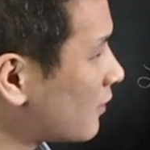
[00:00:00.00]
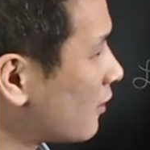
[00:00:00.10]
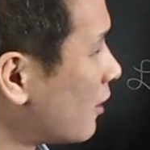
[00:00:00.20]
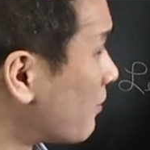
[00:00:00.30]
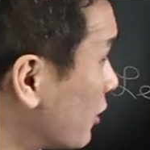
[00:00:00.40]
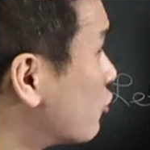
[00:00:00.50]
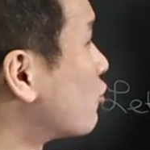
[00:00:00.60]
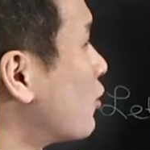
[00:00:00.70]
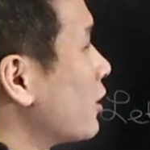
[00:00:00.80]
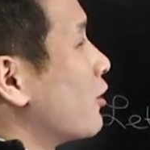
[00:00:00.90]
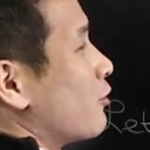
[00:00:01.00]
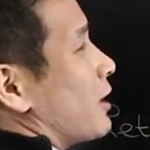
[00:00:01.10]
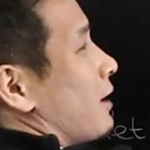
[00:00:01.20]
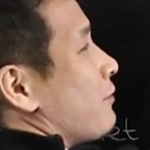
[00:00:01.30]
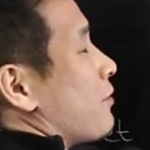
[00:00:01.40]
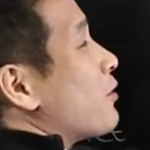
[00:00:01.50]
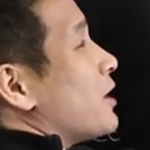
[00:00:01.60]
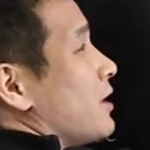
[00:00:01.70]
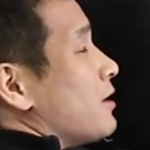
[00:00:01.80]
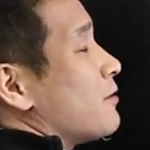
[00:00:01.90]
But you should really only have
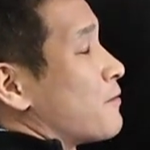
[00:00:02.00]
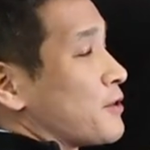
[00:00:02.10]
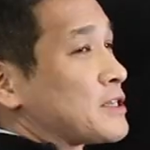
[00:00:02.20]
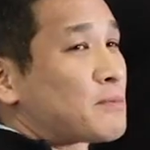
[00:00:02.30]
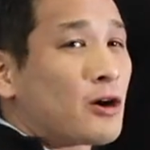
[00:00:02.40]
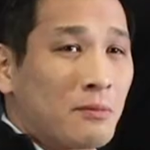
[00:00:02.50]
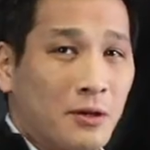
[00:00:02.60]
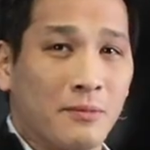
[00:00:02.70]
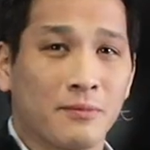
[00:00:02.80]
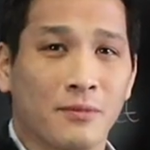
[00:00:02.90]
3 for this problem